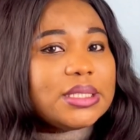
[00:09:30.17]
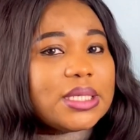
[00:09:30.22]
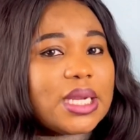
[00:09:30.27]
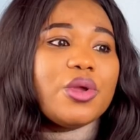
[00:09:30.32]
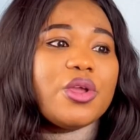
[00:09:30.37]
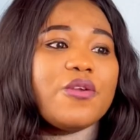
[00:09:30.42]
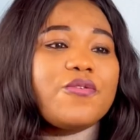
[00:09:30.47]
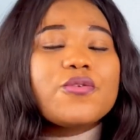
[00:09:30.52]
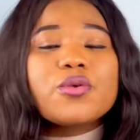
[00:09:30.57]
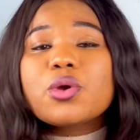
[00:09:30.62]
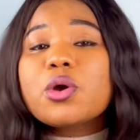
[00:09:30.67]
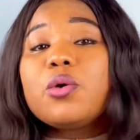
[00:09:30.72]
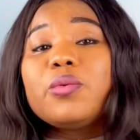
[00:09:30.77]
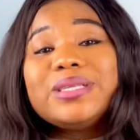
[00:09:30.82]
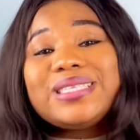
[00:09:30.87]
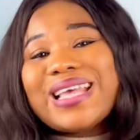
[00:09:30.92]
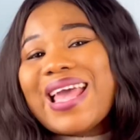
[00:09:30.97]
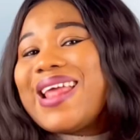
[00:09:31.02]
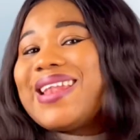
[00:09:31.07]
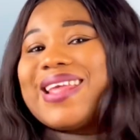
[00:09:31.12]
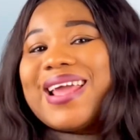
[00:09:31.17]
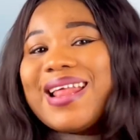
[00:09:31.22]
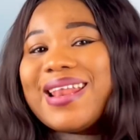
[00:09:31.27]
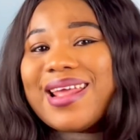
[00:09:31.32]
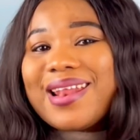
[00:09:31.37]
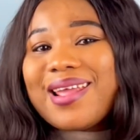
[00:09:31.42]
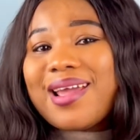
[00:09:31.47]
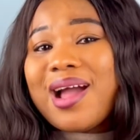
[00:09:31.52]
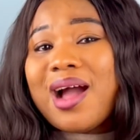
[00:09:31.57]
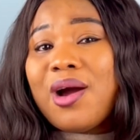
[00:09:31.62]
So if you go with any and
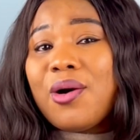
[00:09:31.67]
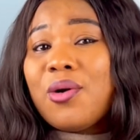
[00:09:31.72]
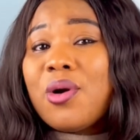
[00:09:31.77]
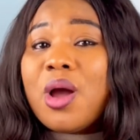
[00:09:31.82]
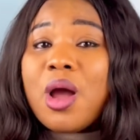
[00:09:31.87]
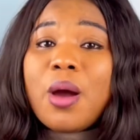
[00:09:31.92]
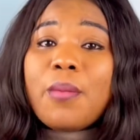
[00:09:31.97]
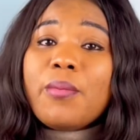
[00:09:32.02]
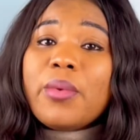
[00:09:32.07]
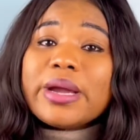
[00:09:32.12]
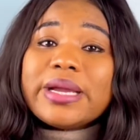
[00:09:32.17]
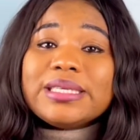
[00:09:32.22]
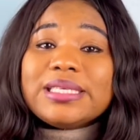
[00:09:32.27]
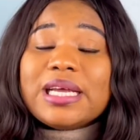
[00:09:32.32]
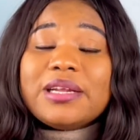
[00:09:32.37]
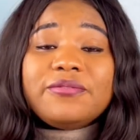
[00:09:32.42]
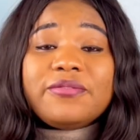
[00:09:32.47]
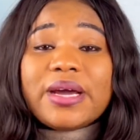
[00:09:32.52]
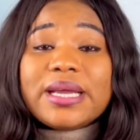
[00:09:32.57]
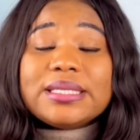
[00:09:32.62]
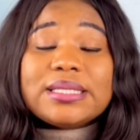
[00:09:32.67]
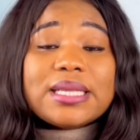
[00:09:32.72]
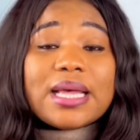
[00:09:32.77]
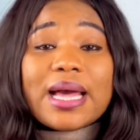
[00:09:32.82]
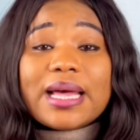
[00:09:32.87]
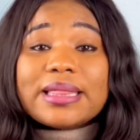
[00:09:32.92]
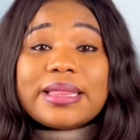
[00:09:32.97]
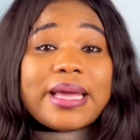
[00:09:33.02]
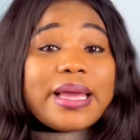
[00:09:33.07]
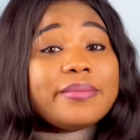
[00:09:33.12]
anyhow mortgage advisor,
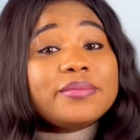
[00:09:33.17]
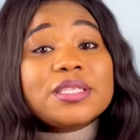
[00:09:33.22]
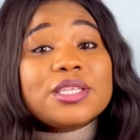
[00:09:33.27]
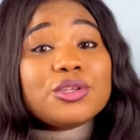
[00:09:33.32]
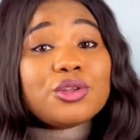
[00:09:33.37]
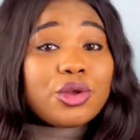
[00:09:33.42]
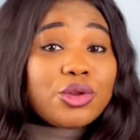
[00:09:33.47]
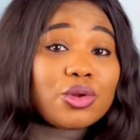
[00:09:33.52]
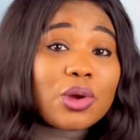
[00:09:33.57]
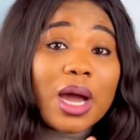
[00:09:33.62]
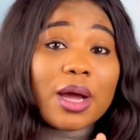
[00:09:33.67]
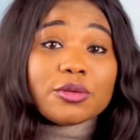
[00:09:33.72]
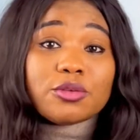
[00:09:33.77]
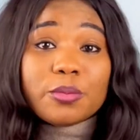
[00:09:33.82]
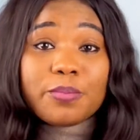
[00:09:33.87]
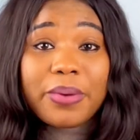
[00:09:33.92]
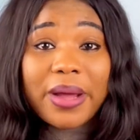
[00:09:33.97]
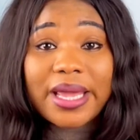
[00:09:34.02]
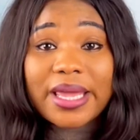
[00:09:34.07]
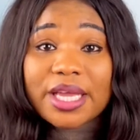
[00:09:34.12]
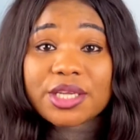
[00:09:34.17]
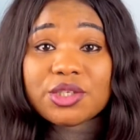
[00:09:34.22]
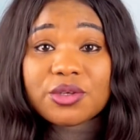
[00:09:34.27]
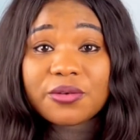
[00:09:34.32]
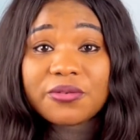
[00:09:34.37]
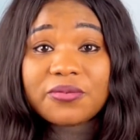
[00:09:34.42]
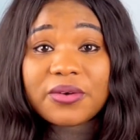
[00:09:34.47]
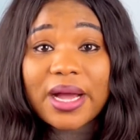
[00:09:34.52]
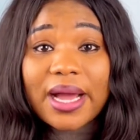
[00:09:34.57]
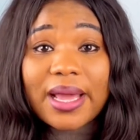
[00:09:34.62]
at times they don't know how to package your
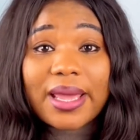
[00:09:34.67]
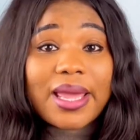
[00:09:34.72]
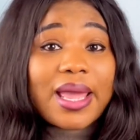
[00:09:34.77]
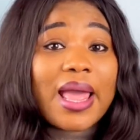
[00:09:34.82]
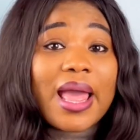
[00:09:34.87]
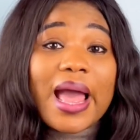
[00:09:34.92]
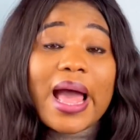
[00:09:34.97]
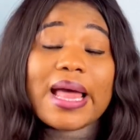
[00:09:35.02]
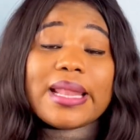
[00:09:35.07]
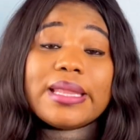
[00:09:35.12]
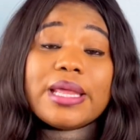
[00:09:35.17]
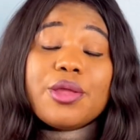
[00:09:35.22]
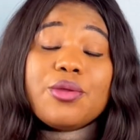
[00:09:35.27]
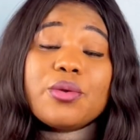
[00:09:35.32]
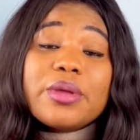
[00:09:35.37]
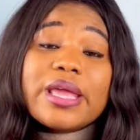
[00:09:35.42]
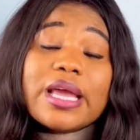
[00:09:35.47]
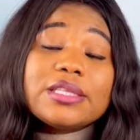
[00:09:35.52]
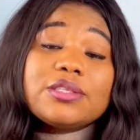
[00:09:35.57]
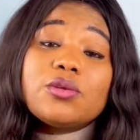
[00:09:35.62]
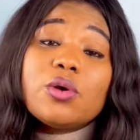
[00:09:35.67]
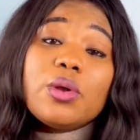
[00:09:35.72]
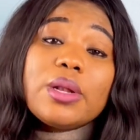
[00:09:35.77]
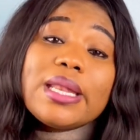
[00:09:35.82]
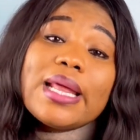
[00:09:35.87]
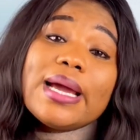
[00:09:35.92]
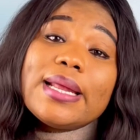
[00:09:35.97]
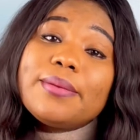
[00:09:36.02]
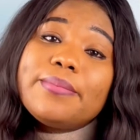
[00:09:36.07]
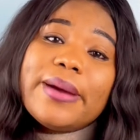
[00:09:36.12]
file, and then you get turned
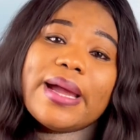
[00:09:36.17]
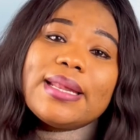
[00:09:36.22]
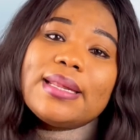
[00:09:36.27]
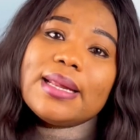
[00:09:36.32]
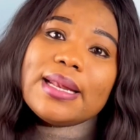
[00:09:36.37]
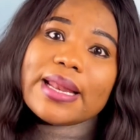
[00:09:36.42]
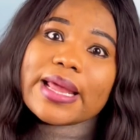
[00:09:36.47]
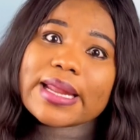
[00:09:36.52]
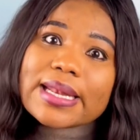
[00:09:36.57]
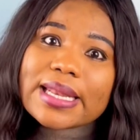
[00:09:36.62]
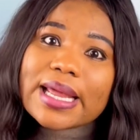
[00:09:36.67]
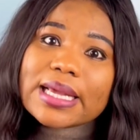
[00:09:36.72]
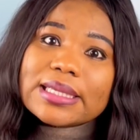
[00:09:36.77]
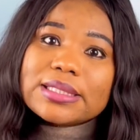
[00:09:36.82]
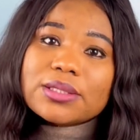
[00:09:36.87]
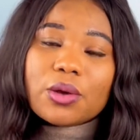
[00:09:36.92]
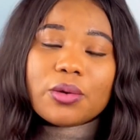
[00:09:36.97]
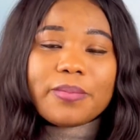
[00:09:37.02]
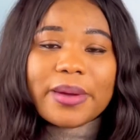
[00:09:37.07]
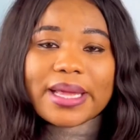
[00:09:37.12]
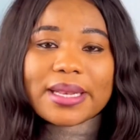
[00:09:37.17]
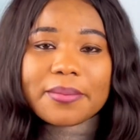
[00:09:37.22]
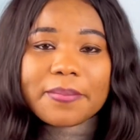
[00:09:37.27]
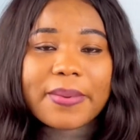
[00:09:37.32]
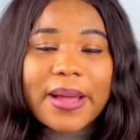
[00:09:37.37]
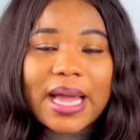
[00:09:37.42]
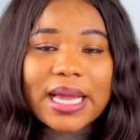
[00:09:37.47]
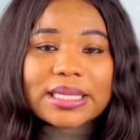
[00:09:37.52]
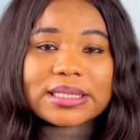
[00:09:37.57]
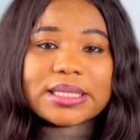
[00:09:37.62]
down by the lenders or by the
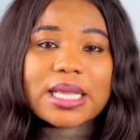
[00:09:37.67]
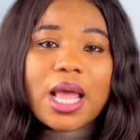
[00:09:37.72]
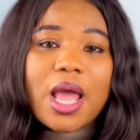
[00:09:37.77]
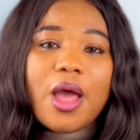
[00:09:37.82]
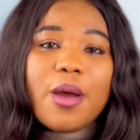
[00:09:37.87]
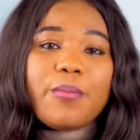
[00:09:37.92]
banks.